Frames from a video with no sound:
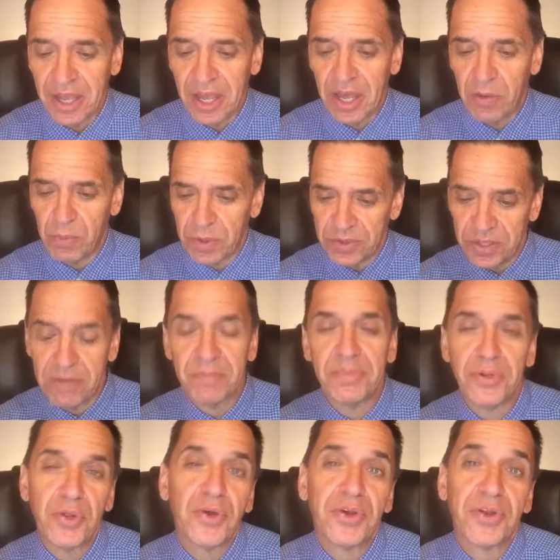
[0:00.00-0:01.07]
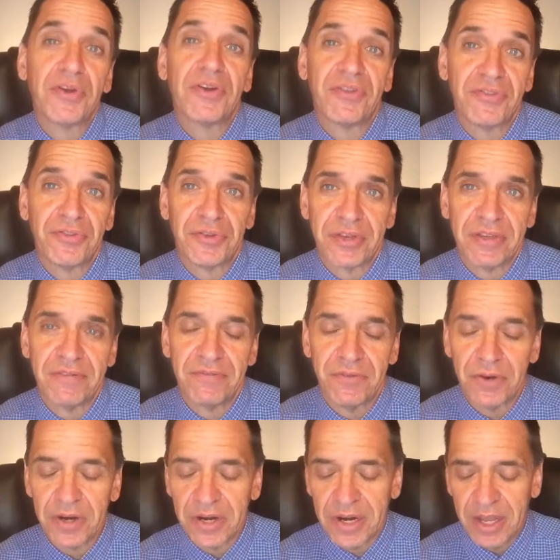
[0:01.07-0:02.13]
what the employer is looking
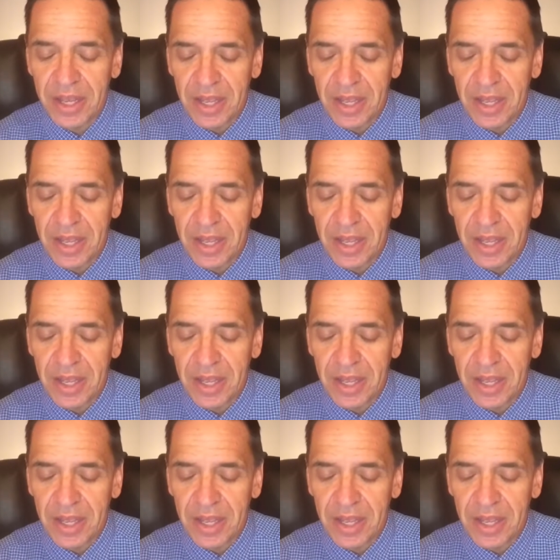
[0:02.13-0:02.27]
for.